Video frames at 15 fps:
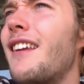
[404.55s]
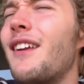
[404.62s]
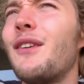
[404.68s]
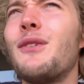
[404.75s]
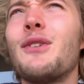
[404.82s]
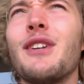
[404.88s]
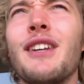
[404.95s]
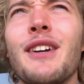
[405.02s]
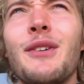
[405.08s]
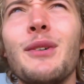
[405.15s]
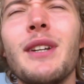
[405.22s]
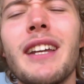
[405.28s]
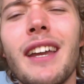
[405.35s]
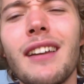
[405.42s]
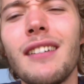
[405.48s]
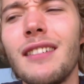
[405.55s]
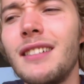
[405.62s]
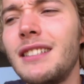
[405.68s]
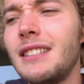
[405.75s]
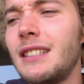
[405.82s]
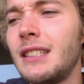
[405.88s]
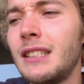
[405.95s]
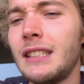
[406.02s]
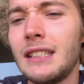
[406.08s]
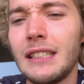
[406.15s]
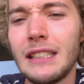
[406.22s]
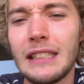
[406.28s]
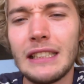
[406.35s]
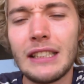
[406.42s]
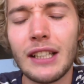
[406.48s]
and ordered it all again.
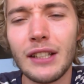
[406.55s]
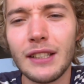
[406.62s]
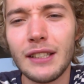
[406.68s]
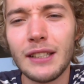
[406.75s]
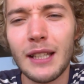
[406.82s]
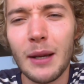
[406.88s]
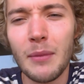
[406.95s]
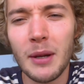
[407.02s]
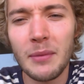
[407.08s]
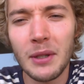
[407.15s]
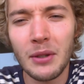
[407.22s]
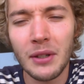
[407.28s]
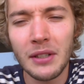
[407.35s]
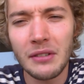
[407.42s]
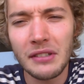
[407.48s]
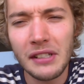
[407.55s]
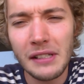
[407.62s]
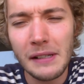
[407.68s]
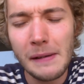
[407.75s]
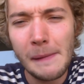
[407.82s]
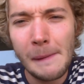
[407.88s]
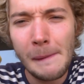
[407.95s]
So that might be quite interesting.